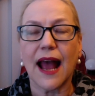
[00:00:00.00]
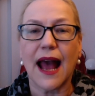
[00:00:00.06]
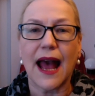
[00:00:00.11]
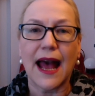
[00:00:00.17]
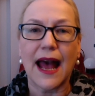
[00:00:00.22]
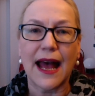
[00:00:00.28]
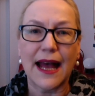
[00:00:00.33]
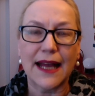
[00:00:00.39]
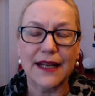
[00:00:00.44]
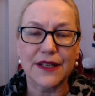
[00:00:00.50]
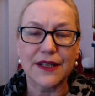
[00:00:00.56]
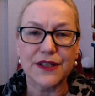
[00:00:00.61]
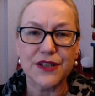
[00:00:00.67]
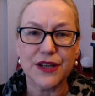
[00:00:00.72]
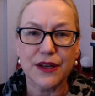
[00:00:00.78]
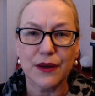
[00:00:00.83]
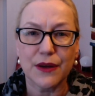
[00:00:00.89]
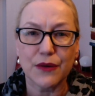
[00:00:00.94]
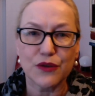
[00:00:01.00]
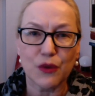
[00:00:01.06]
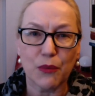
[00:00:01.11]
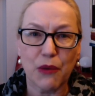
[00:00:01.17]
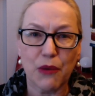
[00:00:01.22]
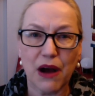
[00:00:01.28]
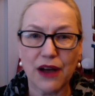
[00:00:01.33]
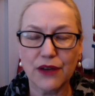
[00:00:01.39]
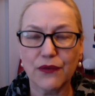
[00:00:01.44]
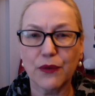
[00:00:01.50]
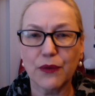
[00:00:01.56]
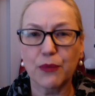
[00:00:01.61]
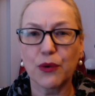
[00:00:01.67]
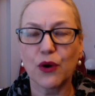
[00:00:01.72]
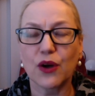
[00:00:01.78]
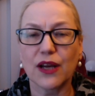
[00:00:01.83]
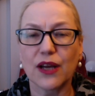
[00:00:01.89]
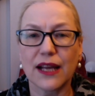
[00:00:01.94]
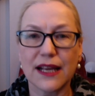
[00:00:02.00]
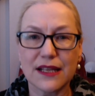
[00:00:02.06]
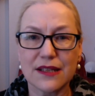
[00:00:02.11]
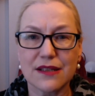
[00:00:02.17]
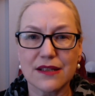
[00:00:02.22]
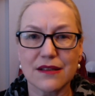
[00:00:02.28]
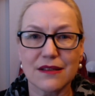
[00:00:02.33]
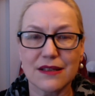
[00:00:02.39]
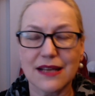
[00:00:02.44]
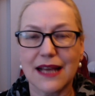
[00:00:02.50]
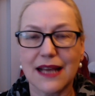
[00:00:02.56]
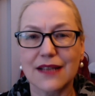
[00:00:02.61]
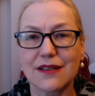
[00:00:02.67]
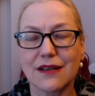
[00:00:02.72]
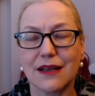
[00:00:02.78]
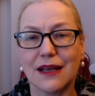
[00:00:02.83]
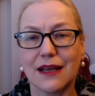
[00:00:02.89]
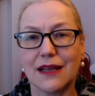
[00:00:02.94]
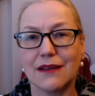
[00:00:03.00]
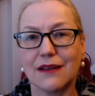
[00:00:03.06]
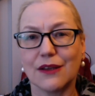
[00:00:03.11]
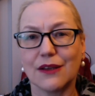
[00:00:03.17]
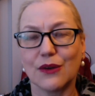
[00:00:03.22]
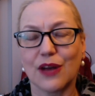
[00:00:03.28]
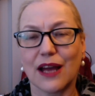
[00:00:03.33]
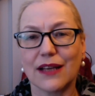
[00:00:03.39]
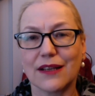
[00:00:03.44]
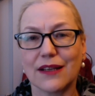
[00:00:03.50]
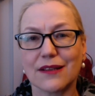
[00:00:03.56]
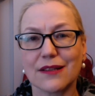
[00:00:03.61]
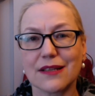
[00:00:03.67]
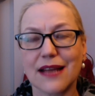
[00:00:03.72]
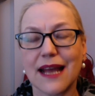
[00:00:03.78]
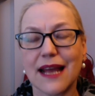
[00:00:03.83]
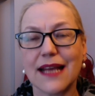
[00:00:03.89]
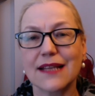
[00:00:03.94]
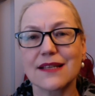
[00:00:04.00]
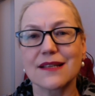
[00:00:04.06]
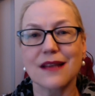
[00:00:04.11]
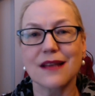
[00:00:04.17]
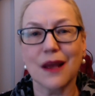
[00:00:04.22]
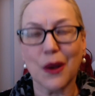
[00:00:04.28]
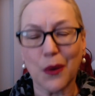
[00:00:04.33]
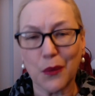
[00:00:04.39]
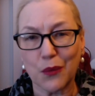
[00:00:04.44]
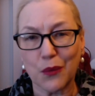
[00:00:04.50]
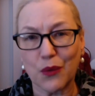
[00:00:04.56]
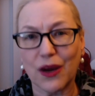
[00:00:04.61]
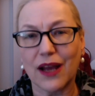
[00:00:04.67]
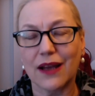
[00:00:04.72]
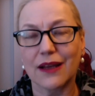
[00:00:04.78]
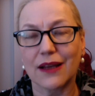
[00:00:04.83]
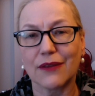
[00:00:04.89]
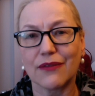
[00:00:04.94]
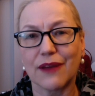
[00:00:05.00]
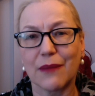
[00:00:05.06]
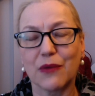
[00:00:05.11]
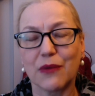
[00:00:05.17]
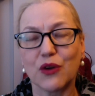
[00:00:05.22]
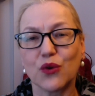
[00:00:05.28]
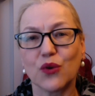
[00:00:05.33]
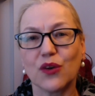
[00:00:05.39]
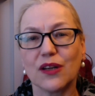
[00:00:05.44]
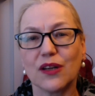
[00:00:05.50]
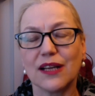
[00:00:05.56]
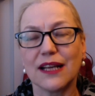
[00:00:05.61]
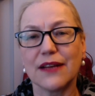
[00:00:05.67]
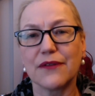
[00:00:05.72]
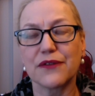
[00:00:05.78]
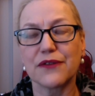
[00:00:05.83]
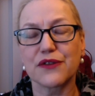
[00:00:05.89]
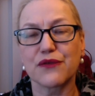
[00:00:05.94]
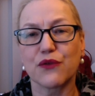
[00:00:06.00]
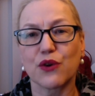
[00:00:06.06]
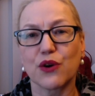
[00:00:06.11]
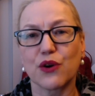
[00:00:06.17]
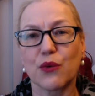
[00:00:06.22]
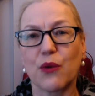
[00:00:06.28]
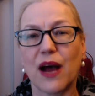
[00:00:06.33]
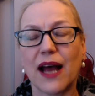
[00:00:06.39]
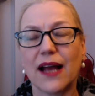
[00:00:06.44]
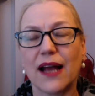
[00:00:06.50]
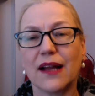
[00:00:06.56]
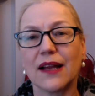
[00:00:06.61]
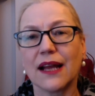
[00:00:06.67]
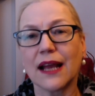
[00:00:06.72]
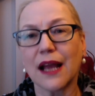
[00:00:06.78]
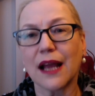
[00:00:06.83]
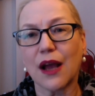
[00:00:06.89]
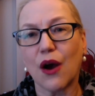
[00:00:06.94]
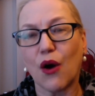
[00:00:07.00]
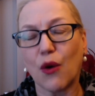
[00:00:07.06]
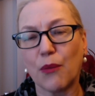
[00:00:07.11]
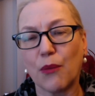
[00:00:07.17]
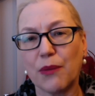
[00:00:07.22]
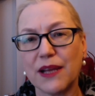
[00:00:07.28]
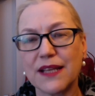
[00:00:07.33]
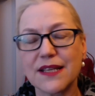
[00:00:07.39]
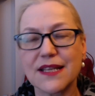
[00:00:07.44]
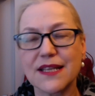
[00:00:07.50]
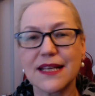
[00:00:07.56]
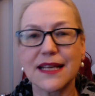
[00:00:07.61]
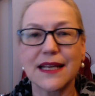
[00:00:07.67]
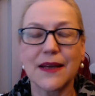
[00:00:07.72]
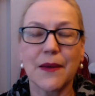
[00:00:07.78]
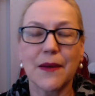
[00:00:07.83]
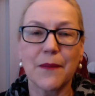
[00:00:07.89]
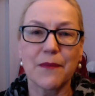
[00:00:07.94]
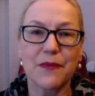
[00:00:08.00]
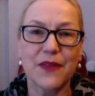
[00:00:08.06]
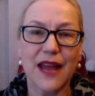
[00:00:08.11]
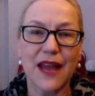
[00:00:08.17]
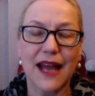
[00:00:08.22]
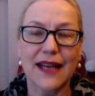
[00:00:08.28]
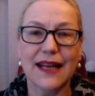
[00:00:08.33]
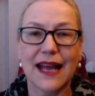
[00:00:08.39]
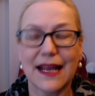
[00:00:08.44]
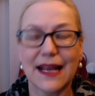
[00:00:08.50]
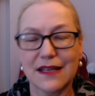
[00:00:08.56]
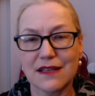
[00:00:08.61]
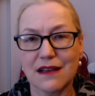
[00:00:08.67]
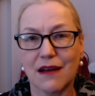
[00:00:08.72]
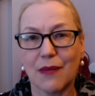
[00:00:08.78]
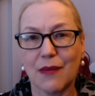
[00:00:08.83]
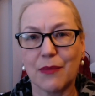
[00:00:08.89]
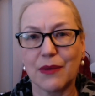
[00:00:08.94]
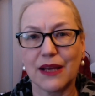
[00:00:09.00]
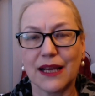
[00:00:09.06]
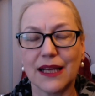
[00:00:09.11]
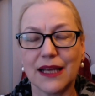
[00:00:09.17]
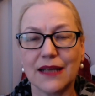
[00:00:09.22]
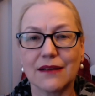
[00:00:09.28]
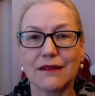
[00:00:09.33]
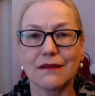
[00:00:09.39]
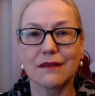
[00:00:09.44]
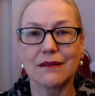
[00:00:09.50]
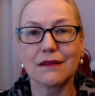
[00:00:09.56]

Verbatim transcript: and so part of the book is set in the United States, where Ifemelu lives for a while. Obinze then ends up in